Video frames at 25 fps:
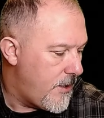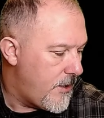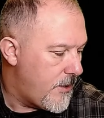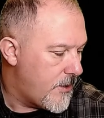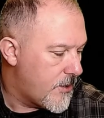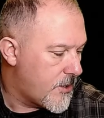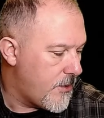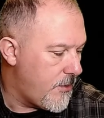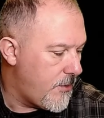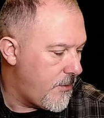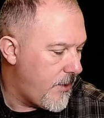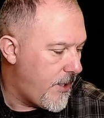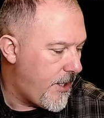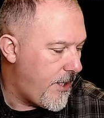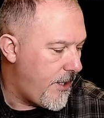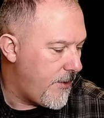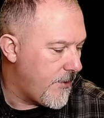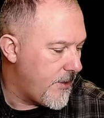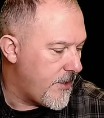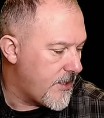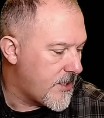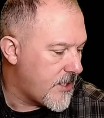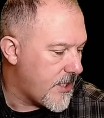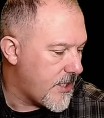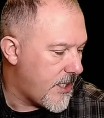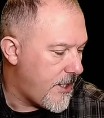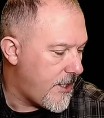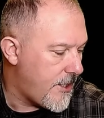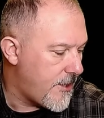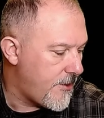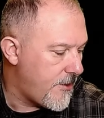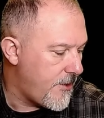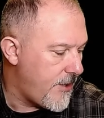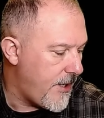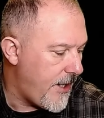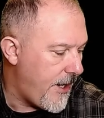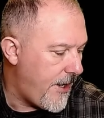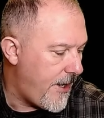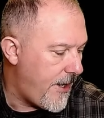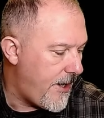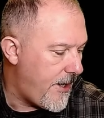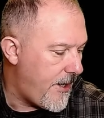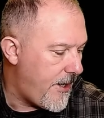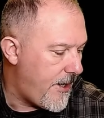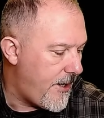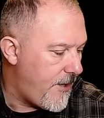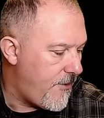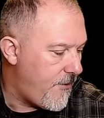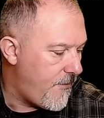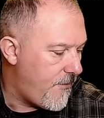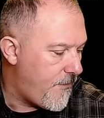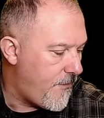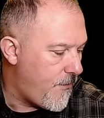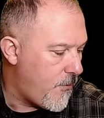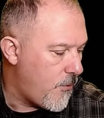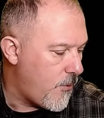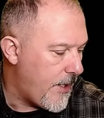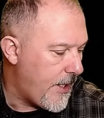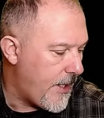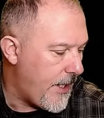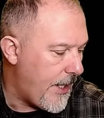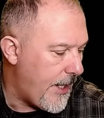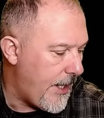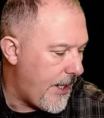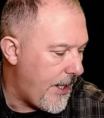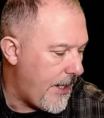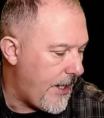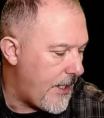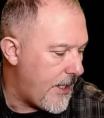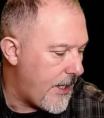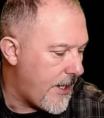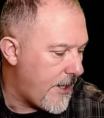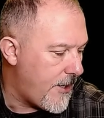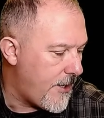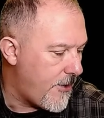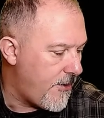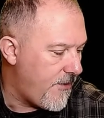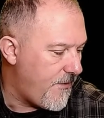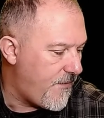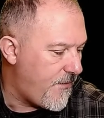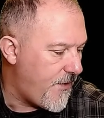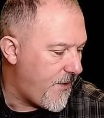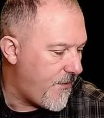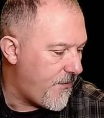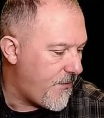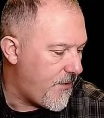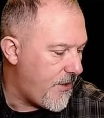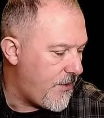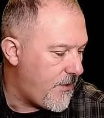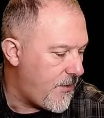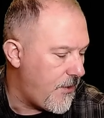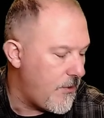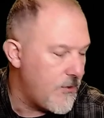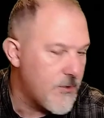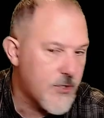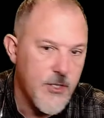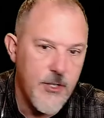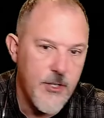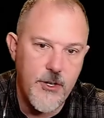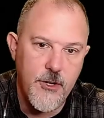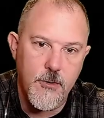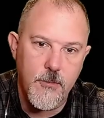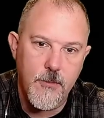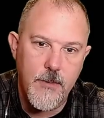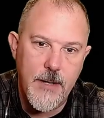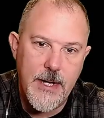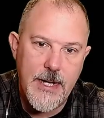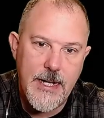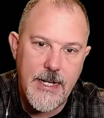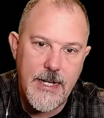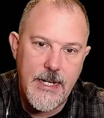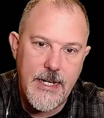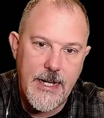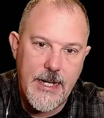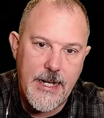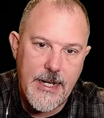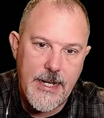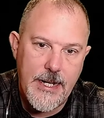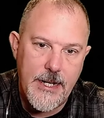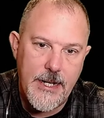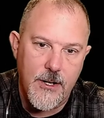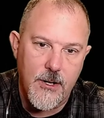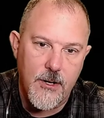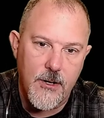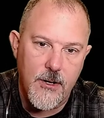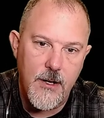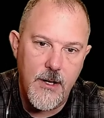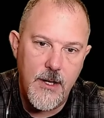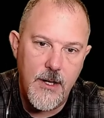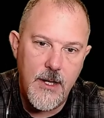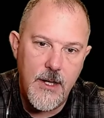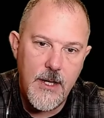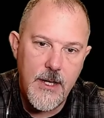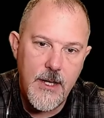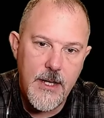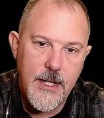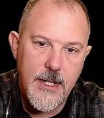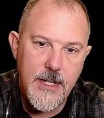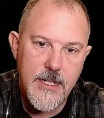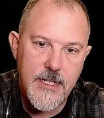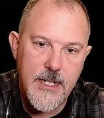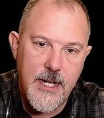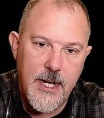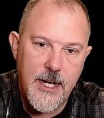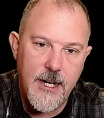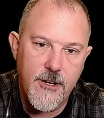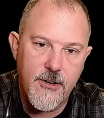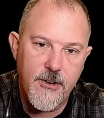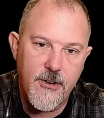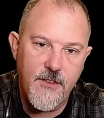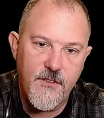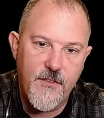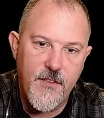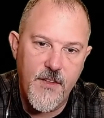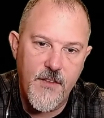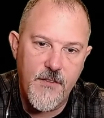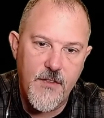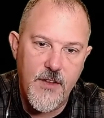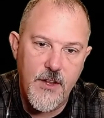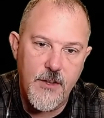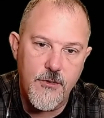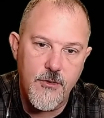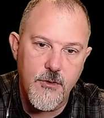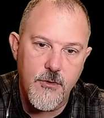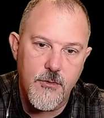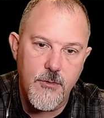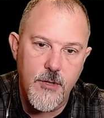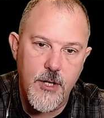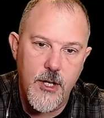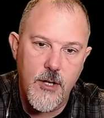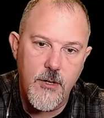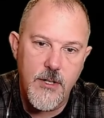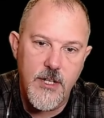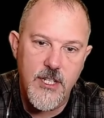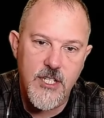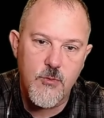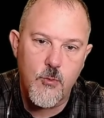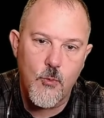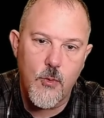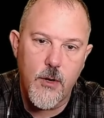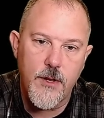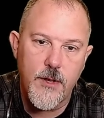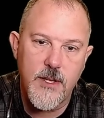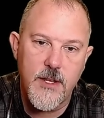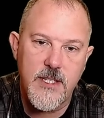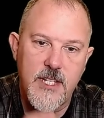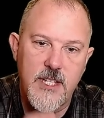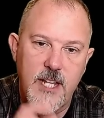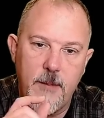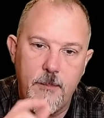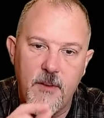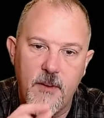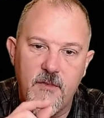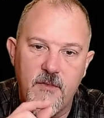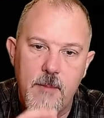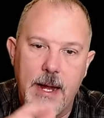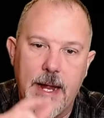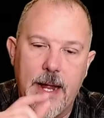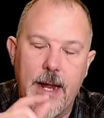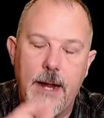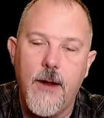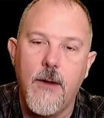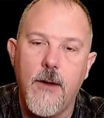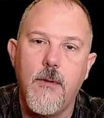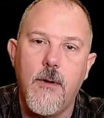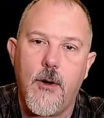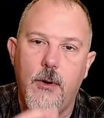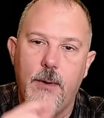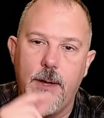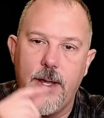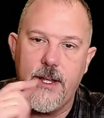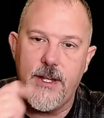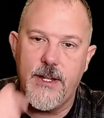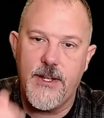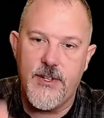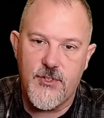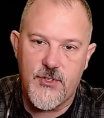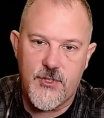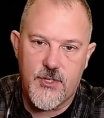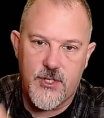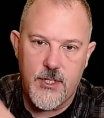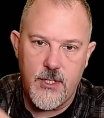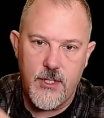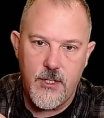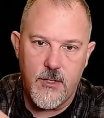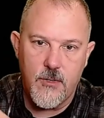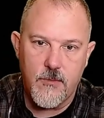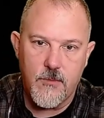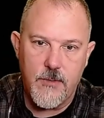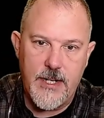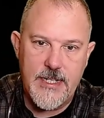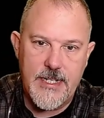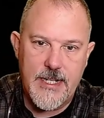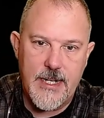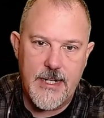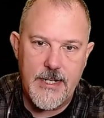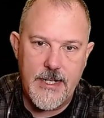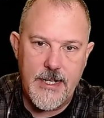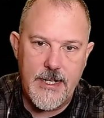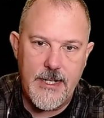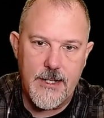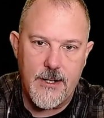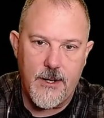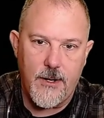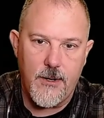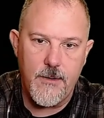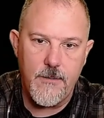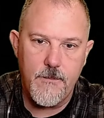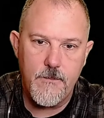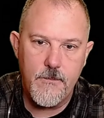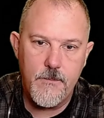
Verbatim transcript: So here is one hundred forty-eight, one hundred fifty-two. So you're right in here is one hundred fifty. And you'll notice where the tip of my arrow is, right down here,